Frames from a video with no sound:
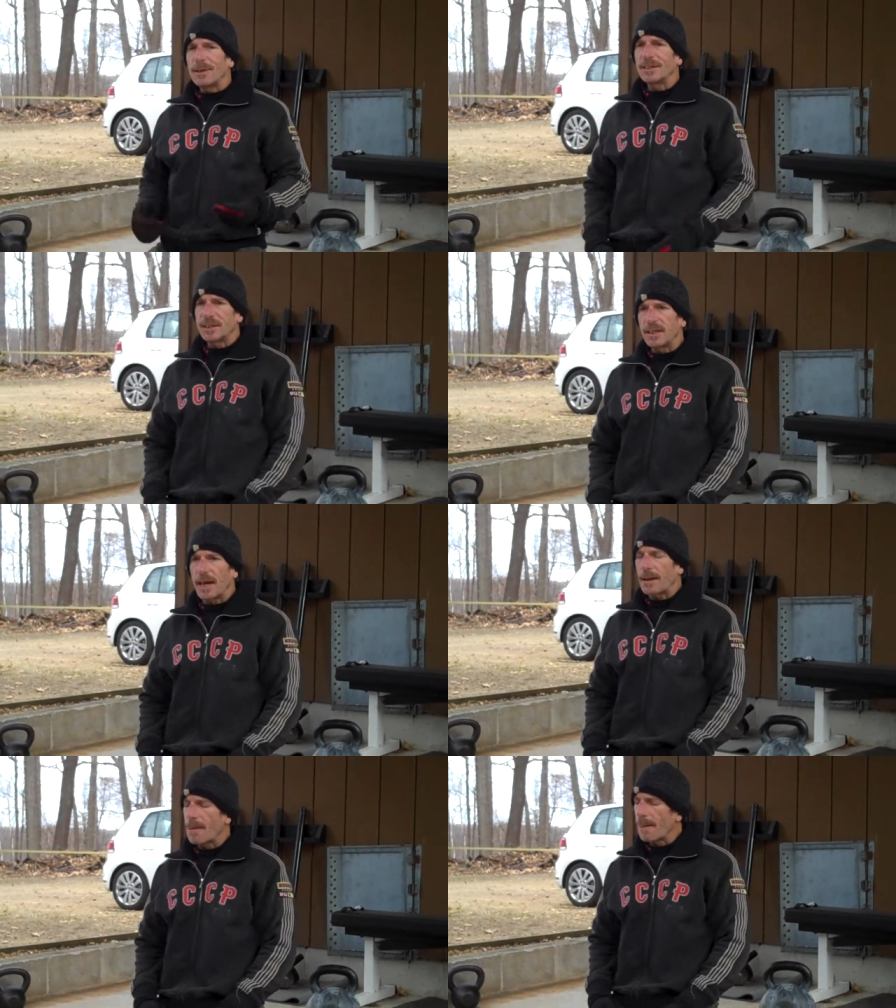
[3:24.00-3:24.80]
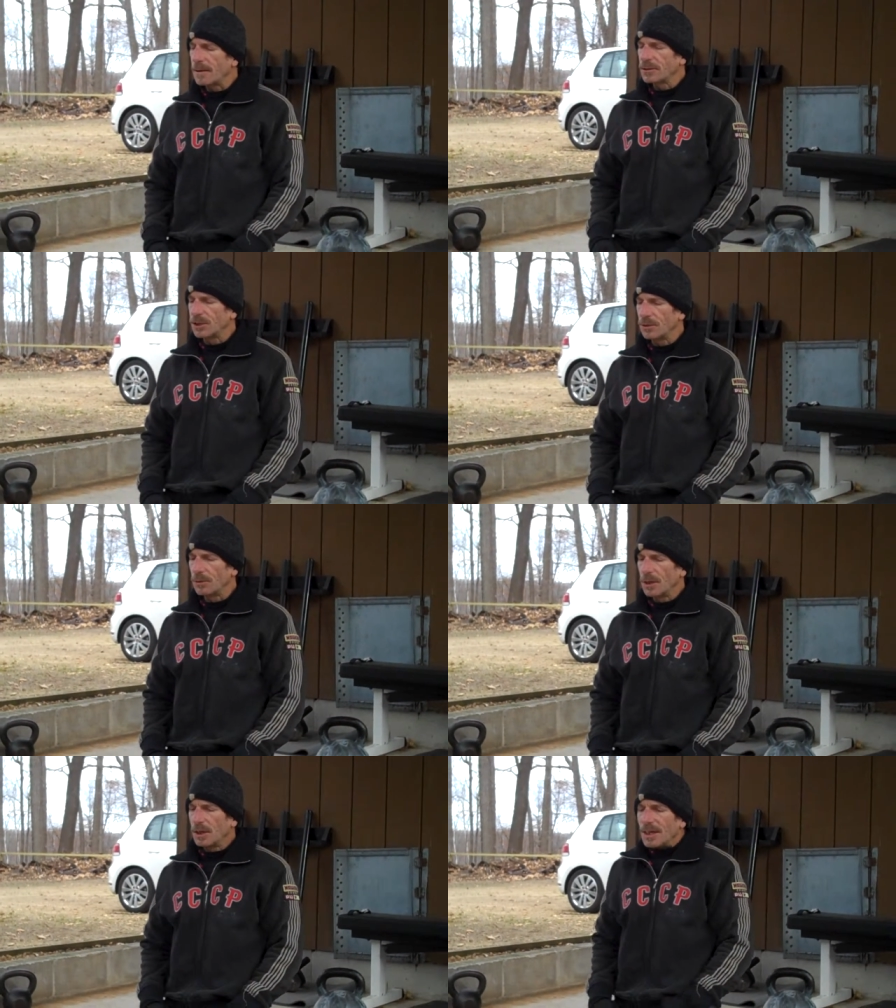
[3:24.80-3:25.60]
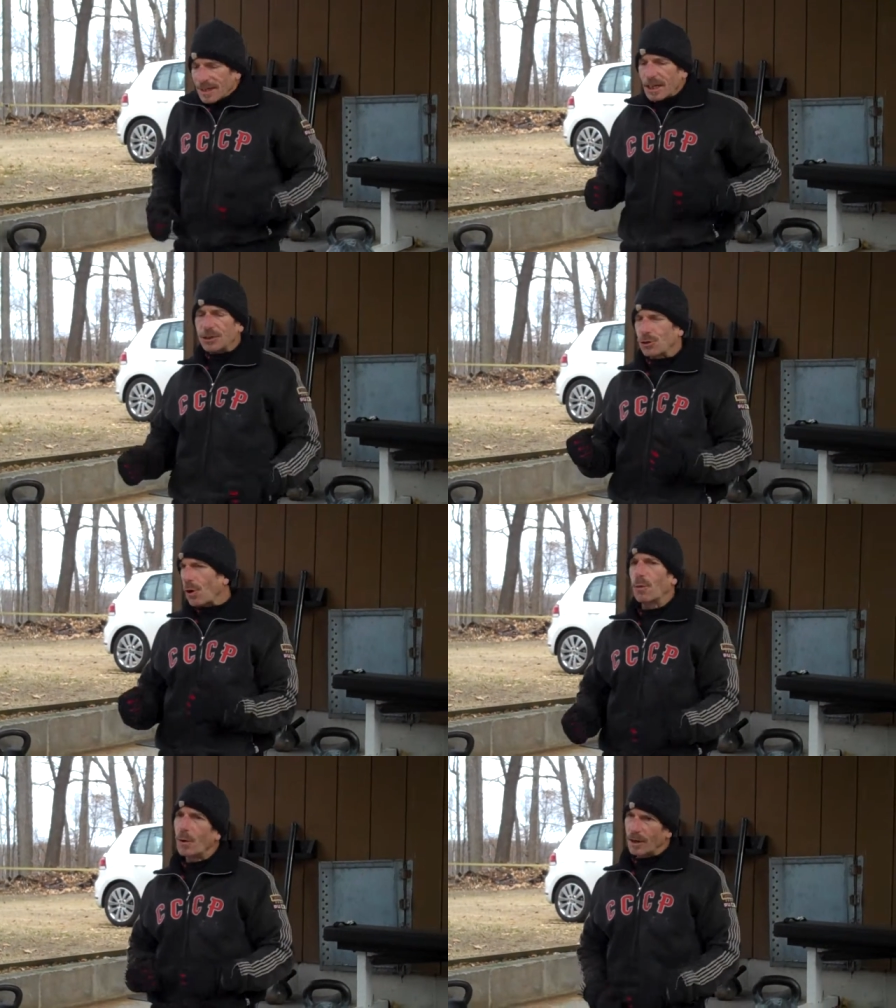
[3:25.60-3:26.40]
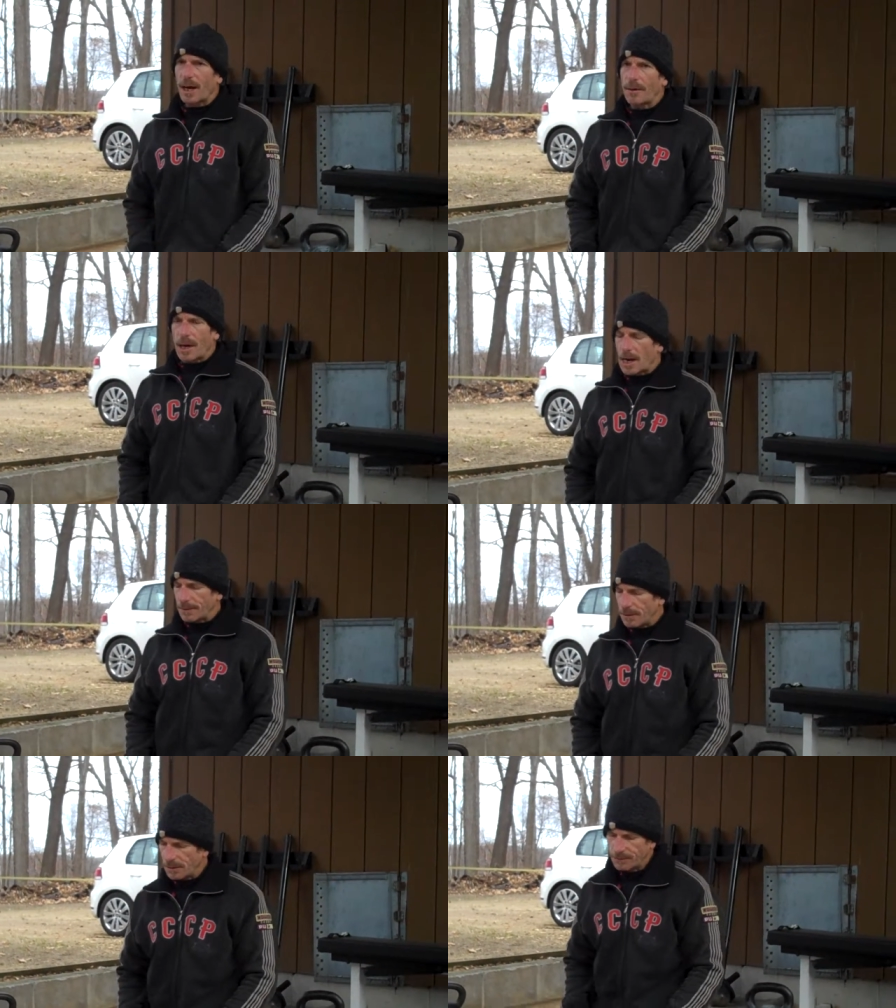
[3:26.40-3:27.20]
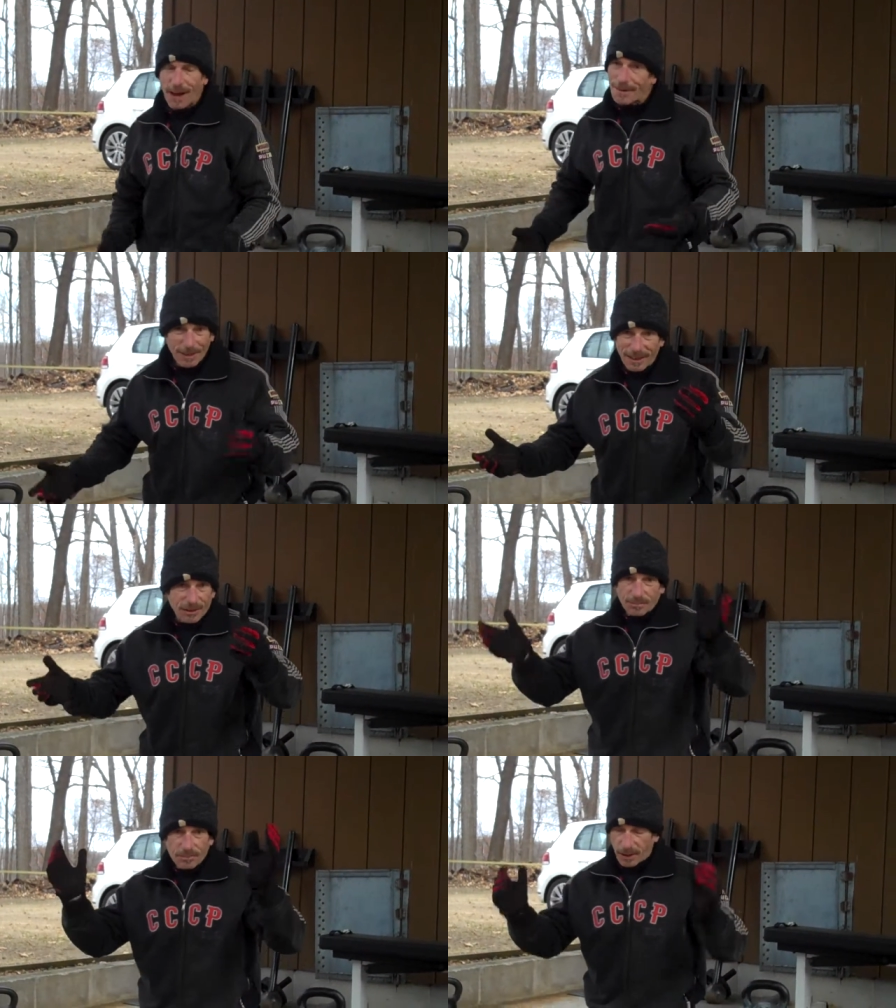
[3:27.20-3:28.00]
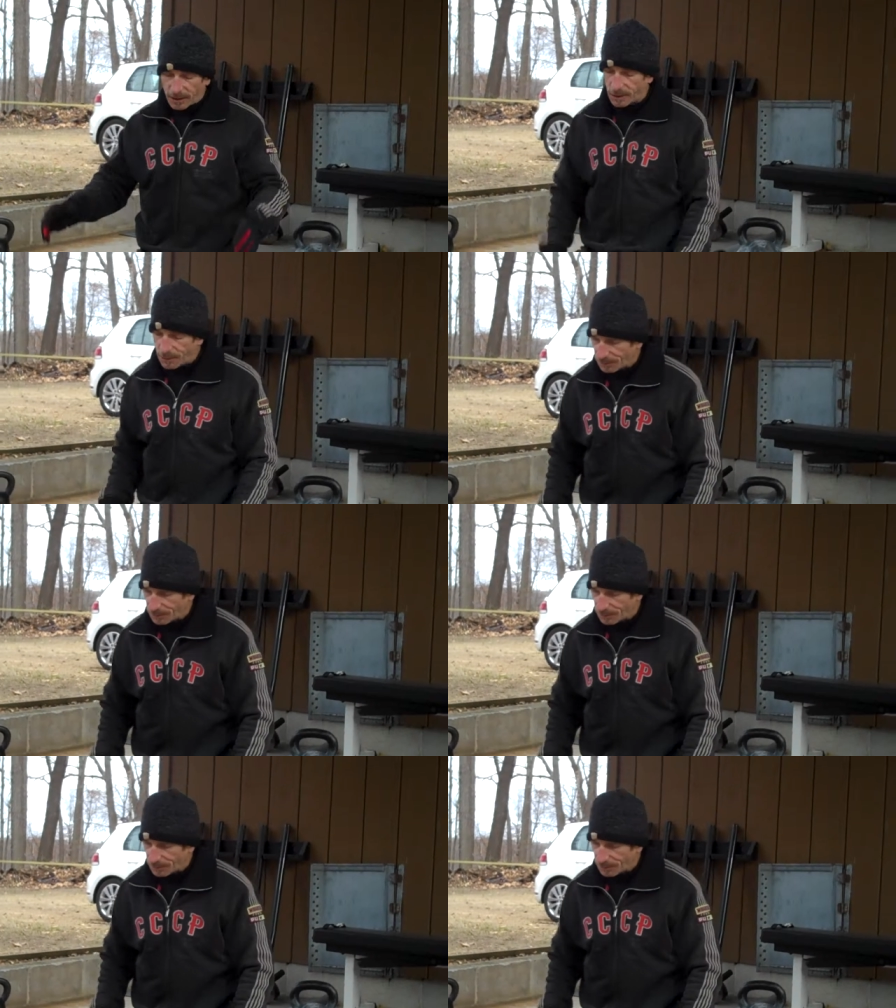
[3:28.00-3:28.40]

minutes a day to get your workout on. Five minutes. It could